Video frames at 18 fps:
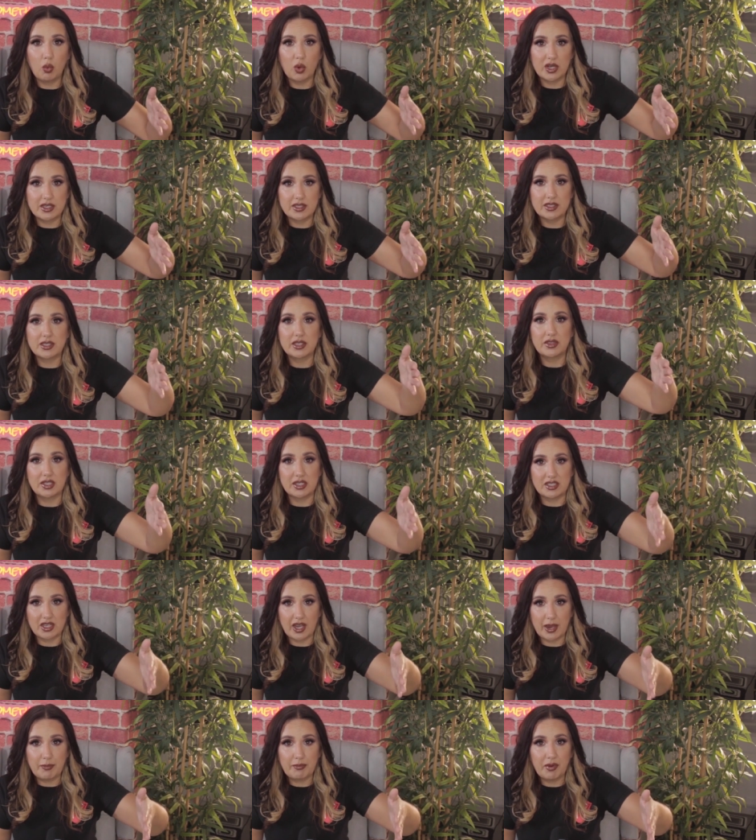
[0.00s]
was the
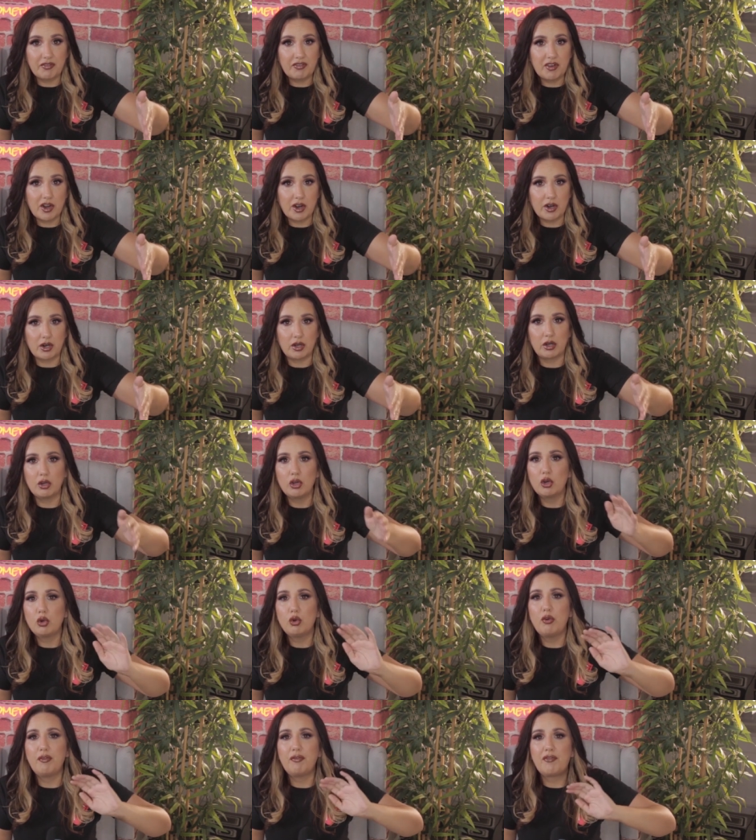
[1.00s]
type of girl
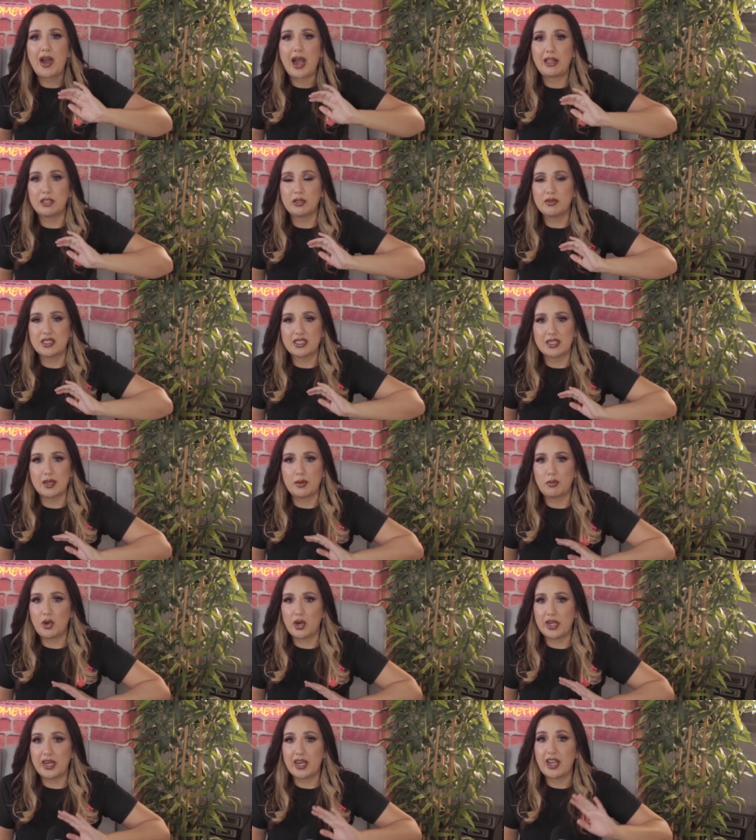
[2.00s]
who followed
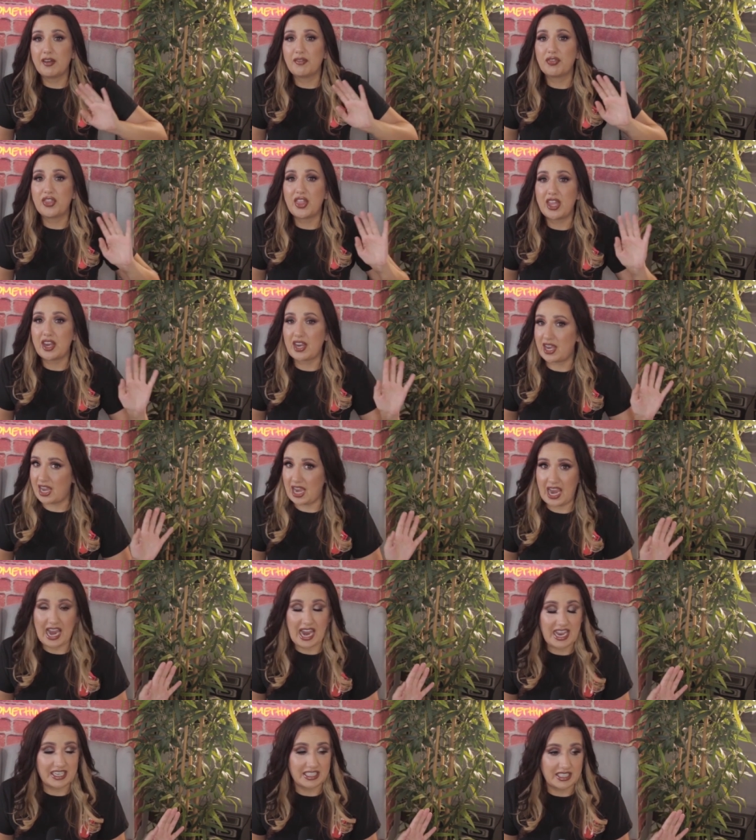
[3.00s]
someone if they
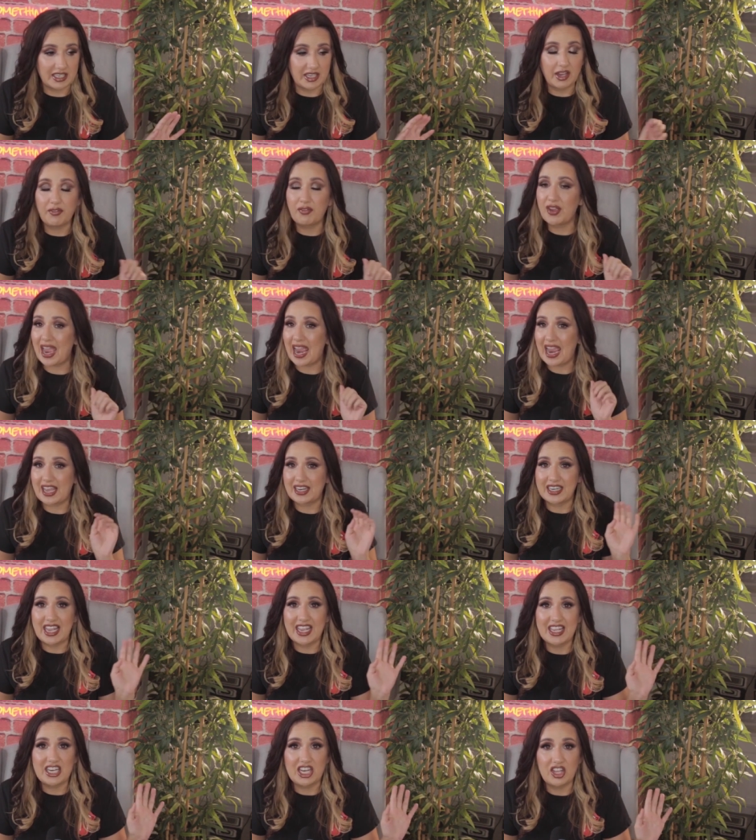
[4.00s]
had if it
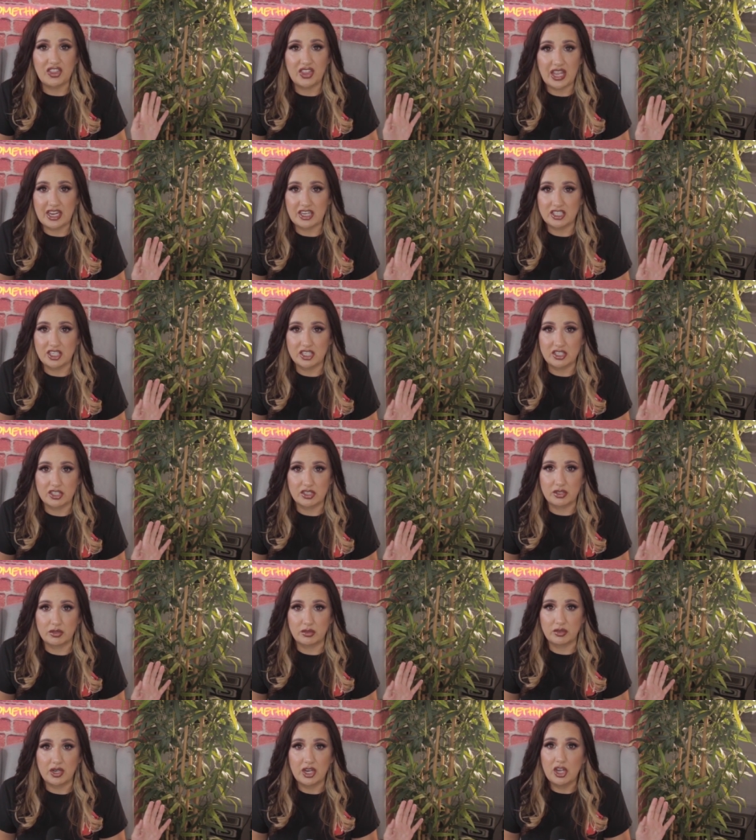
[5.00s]
had anything to
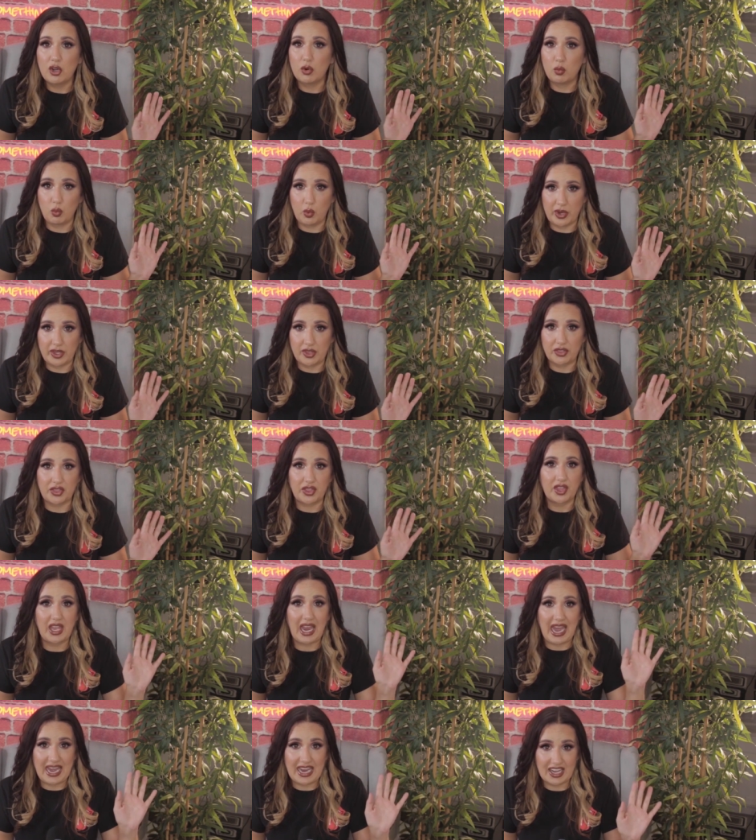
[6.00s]
do with
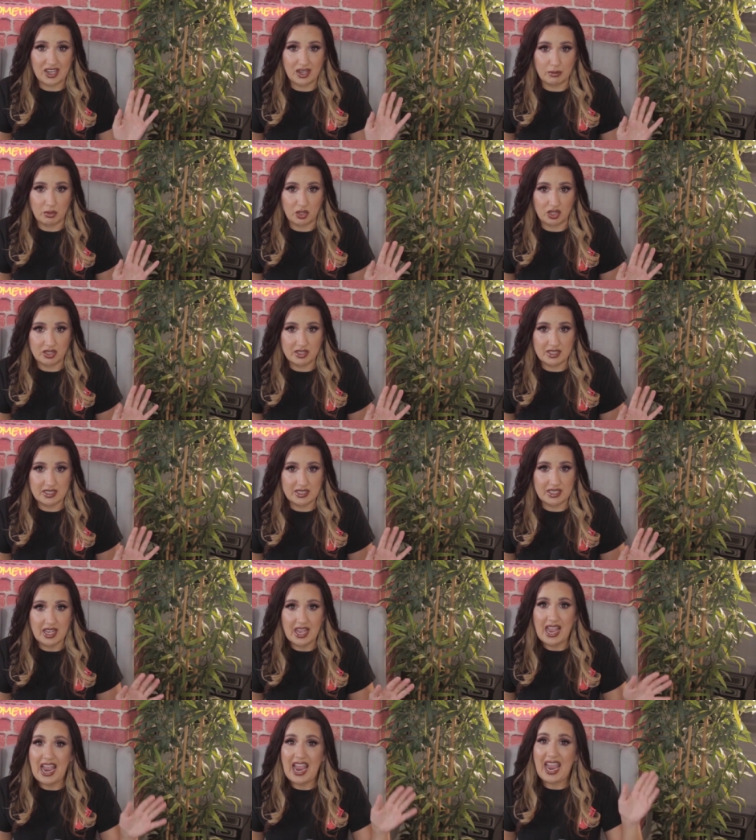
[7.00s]

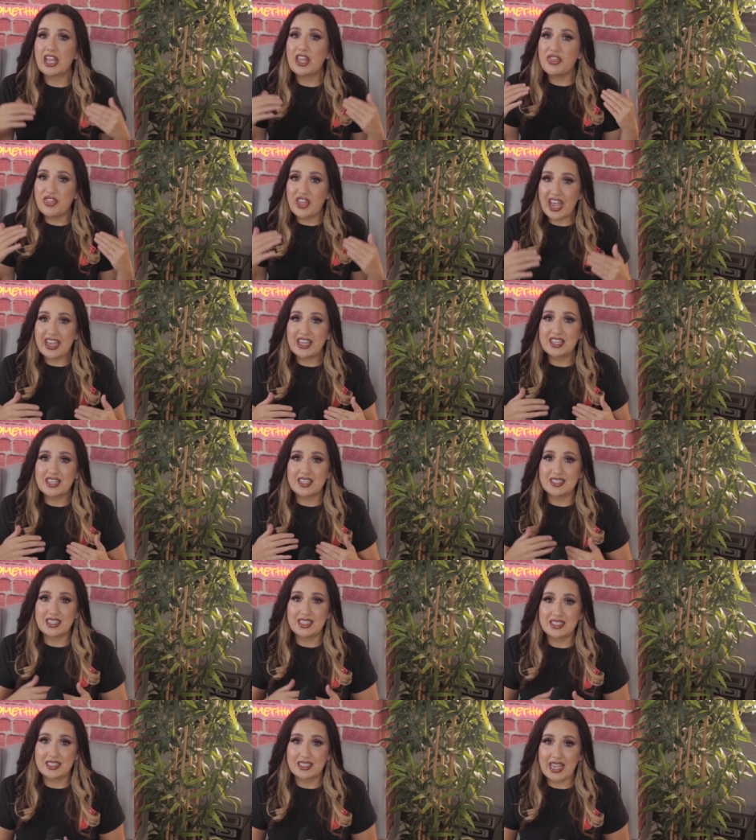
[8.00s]
animals. And that
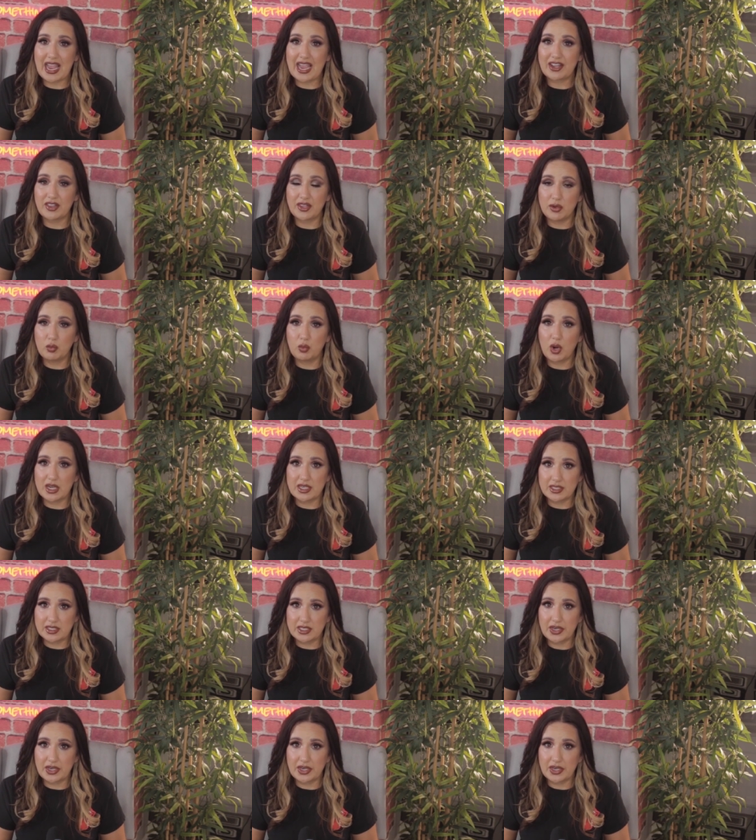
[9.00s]
is exactly what